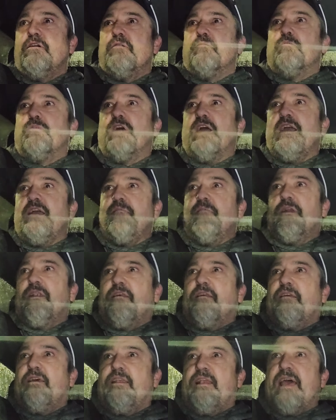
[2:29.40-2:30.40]
brain, but
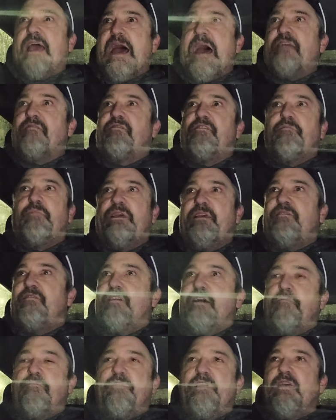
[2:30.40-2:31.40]
it has to be
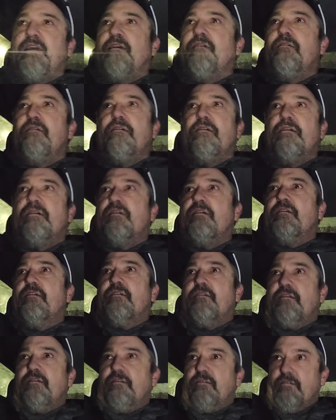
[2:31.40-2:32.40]
something
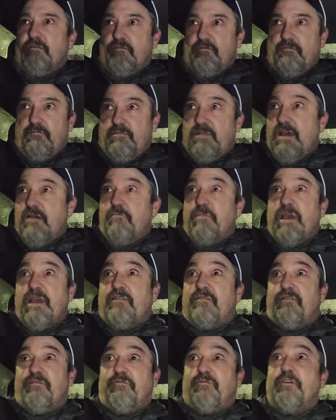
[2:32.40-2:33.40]
that
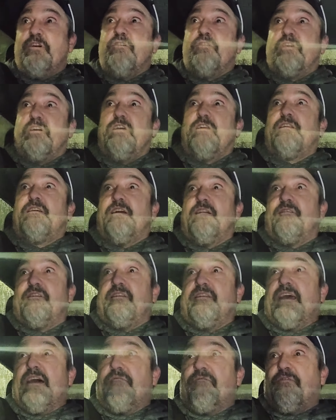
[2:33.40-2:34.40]
makes you feel good, because
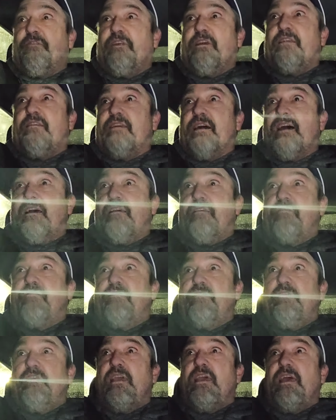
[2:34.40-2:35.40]
it definitely
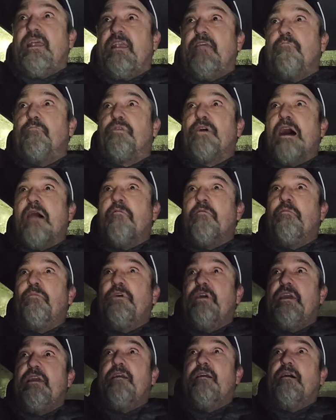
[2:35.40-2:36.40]
does. And it
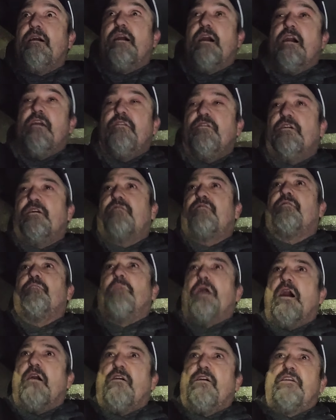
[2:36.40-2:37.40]
probably unhooks a
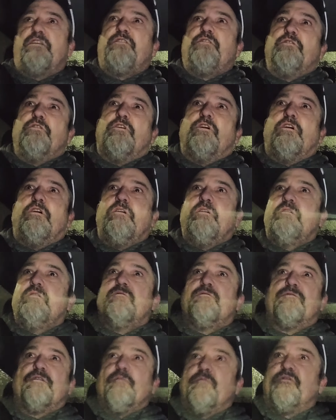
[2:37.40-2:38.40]
molecule
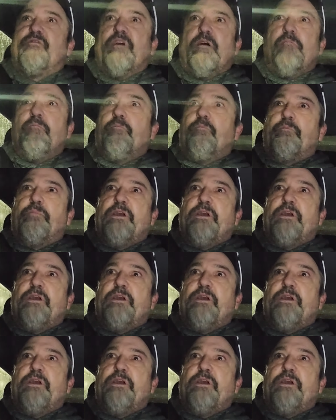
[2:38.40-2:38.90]
from some